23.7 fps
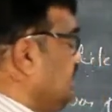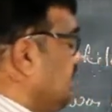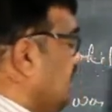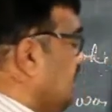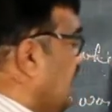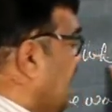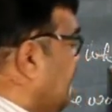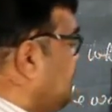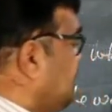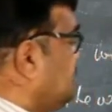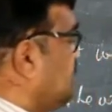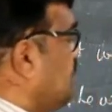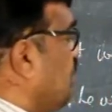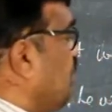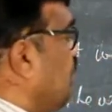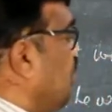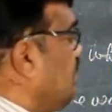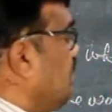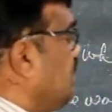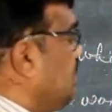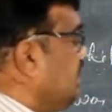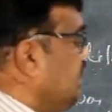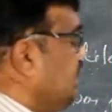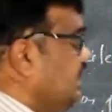The action
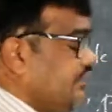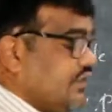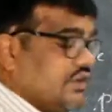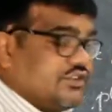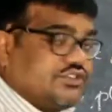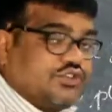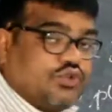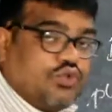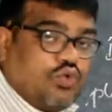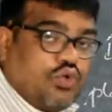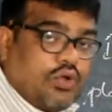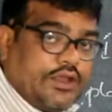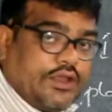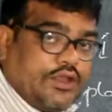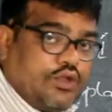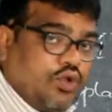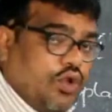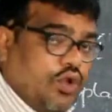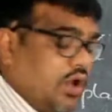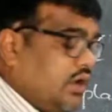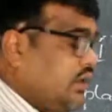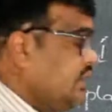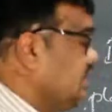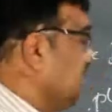already was going
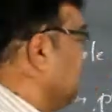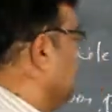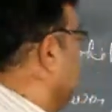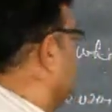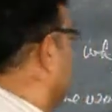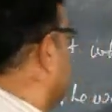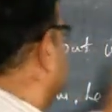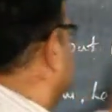on.